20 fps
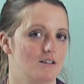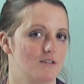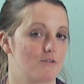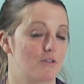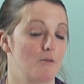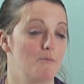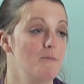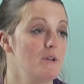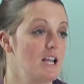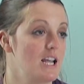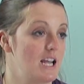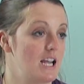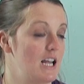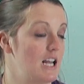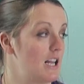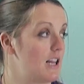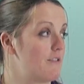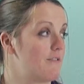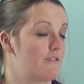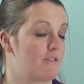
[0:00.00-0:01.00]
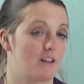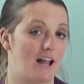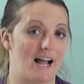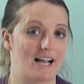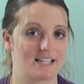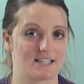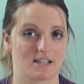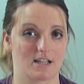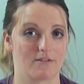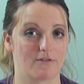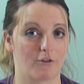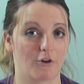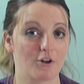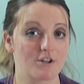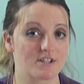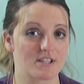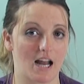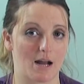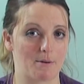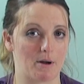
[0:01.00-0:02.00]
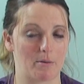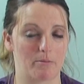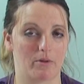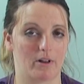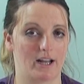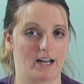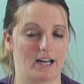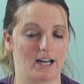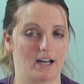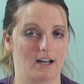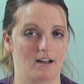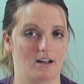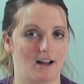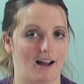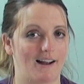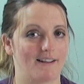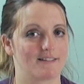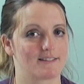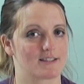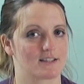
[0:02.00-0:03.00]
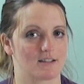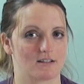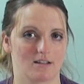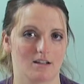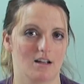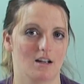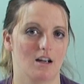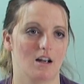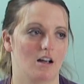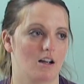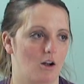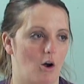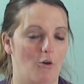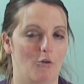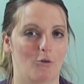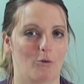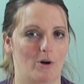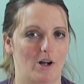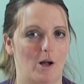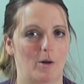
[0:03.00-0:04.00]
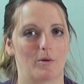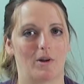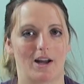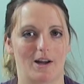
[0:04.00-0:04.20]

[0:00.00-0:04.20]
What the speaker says: For me, the first time I played it, I was overwhelmed.